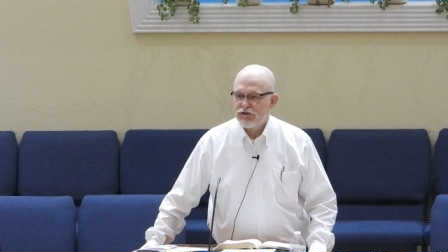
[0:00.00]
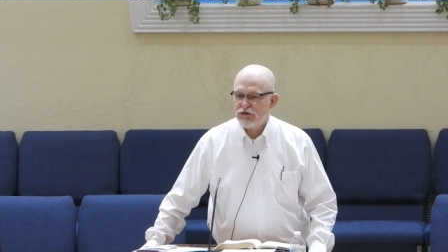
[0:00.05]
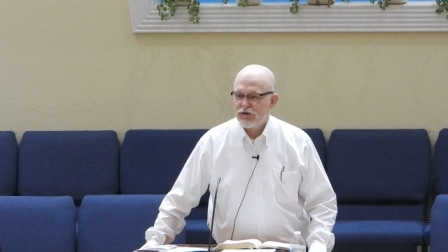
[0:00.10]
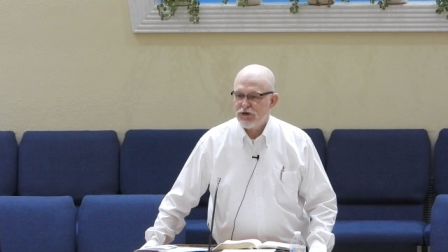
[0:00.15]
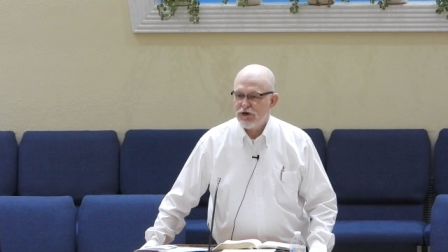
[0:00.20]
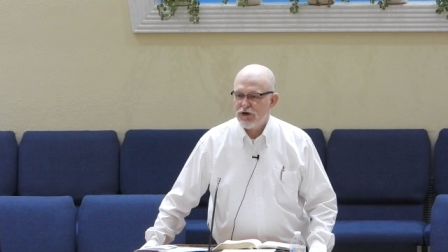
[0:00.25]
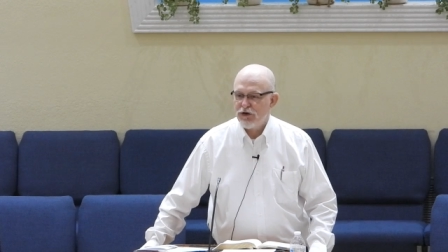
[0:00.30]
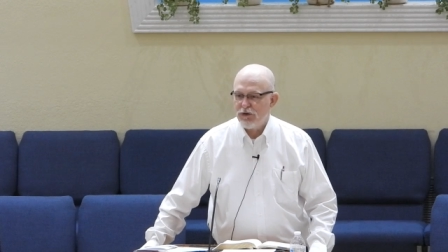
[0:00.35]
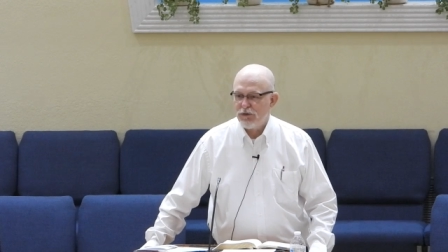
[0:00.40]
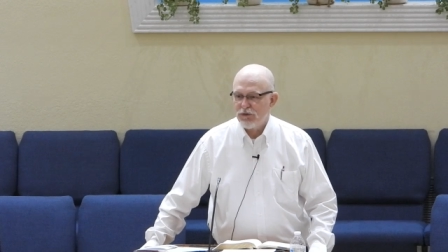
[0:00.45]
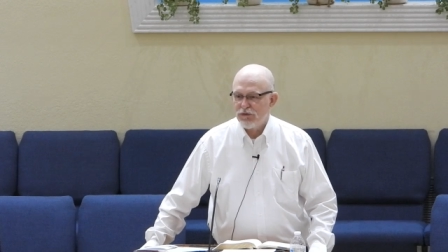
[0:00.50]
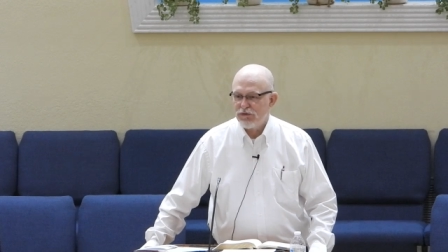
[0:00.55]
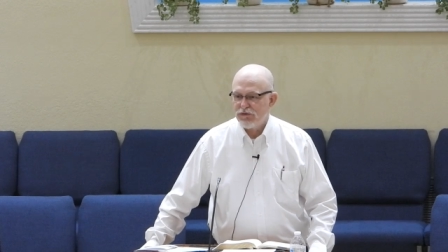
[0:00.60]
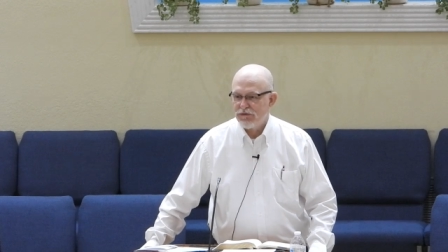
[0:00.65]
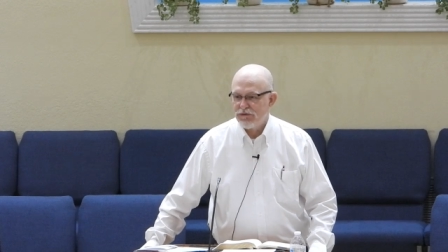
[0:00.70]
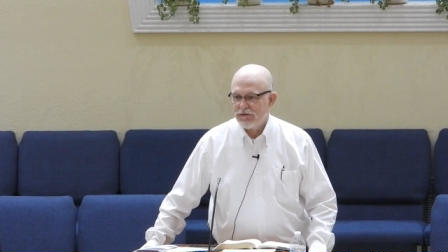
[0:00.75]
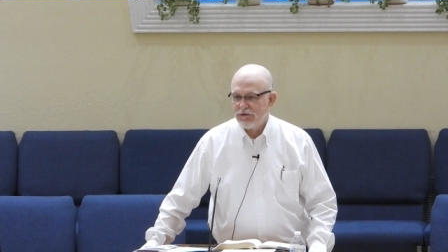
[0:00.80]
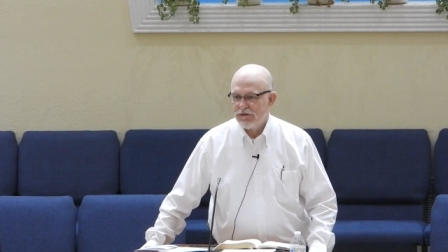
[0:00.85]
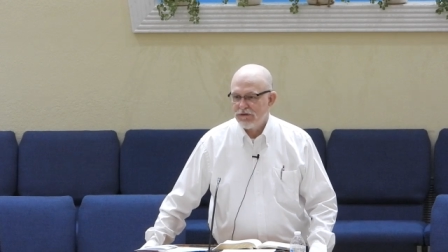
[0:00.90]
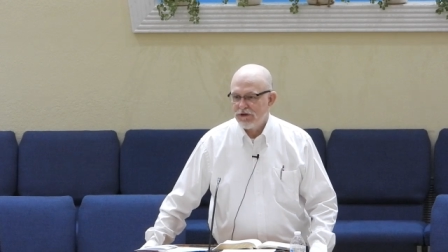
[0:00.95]

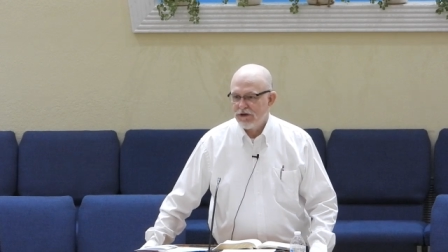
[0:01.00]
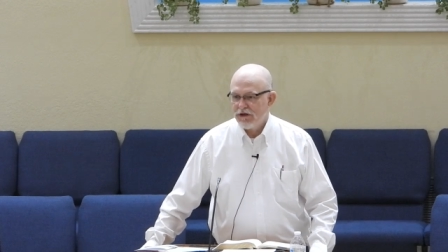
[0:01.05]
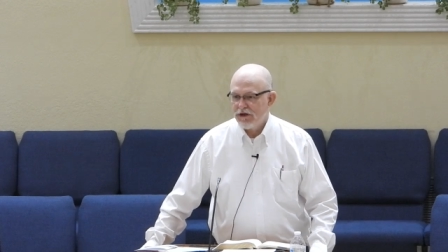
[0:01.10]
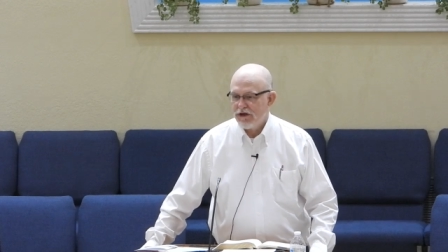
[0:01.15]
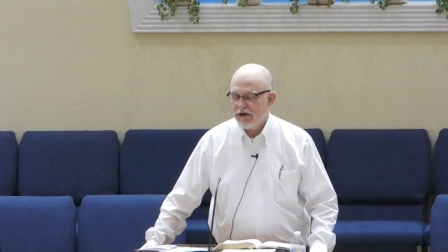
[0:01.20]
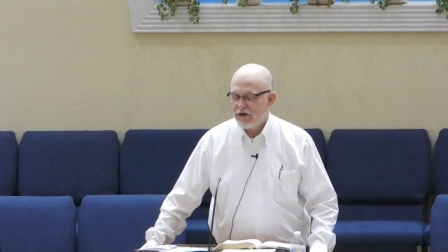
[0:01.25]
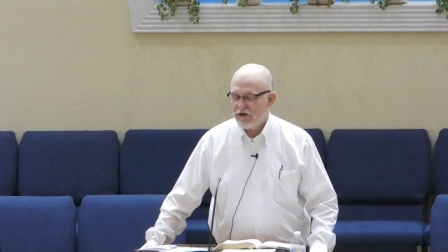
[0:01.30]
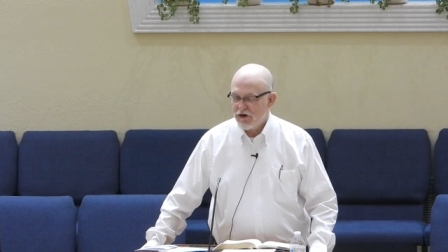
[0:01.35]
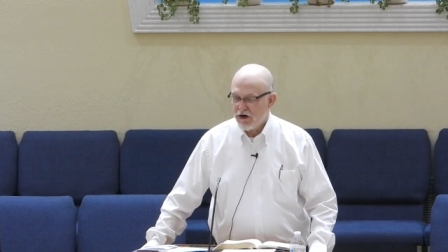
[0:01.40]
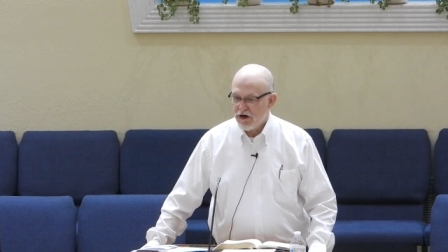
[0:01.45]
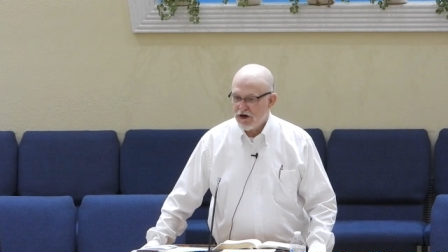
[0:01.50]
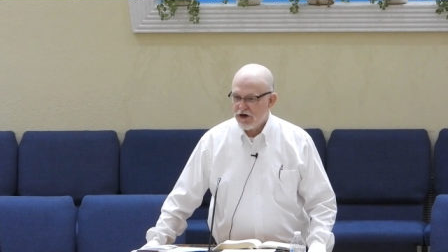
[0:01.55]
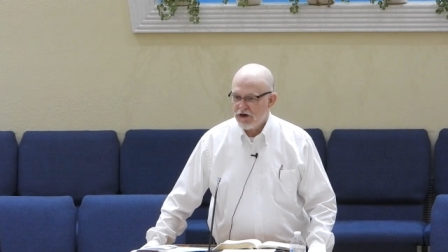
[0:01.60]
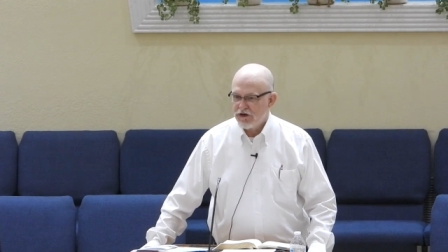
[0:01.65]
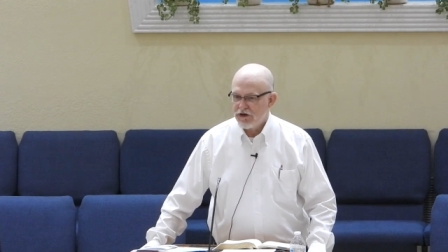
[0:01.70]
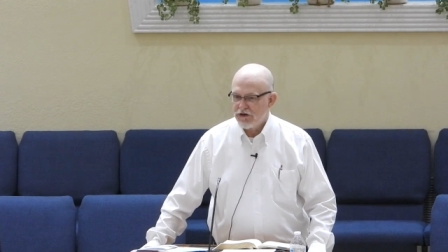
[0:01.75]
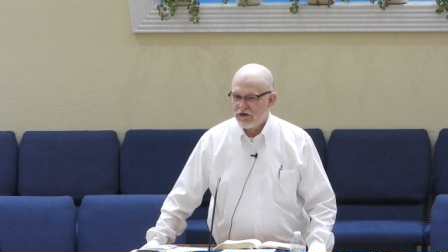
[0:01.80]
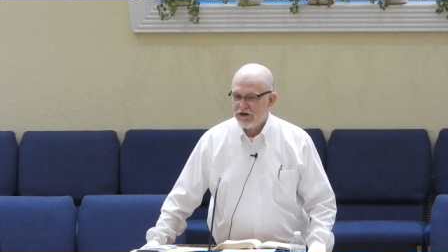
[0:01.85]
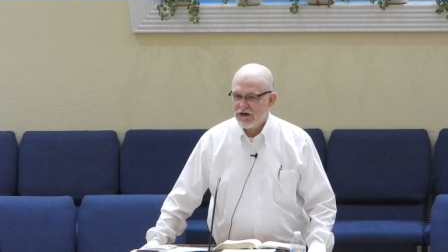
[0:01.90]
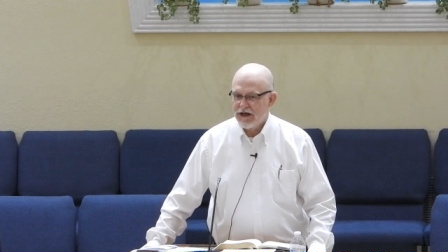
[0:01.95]
struggles,
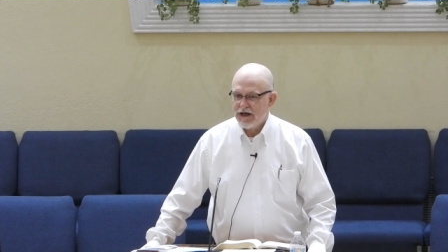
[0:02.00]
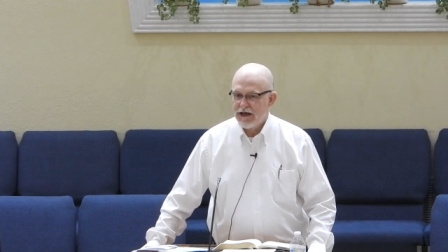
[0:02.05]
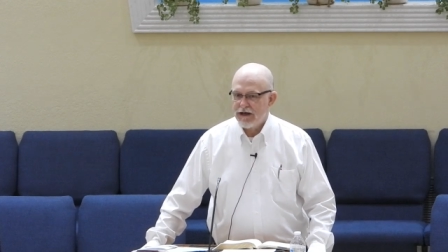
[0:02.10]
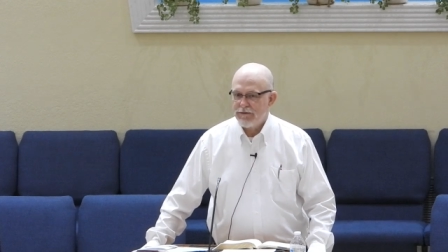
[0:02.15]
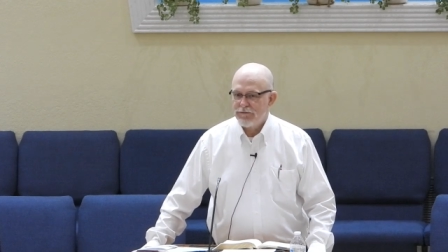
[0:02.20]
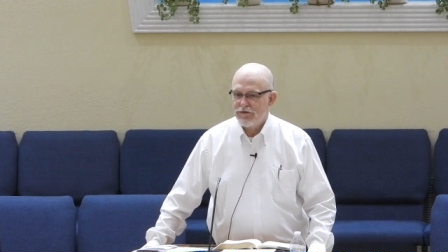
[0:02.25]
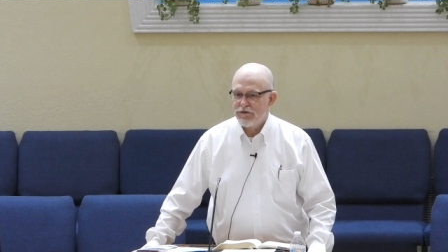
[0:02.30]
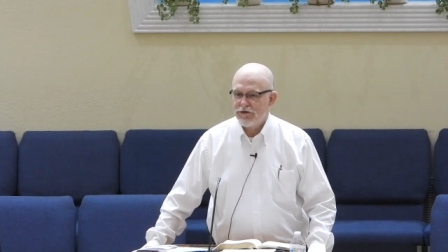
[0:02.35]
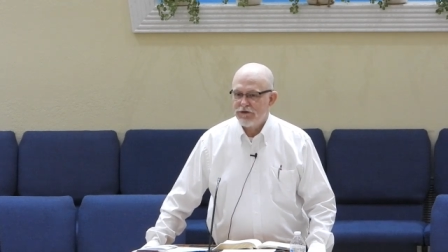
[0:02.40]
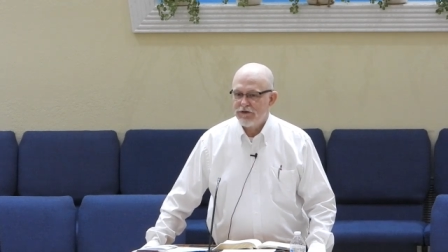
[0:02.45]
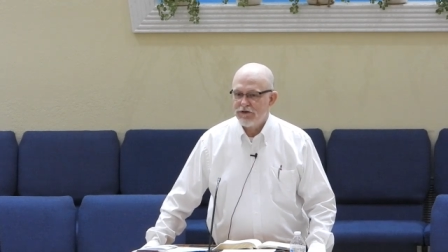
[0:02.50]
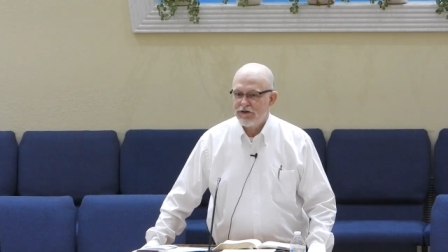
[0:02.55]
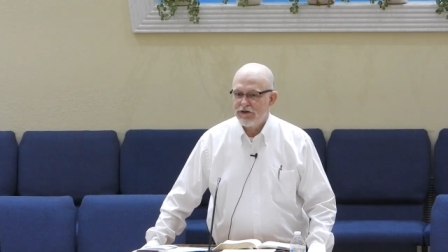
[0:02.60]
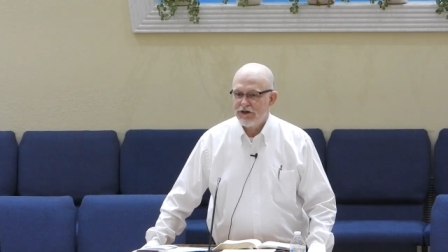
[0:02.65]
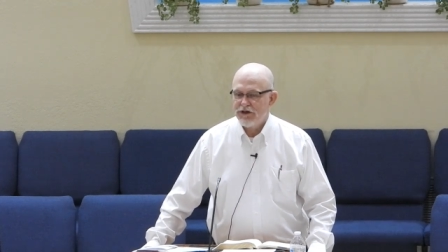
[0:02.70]
during your times.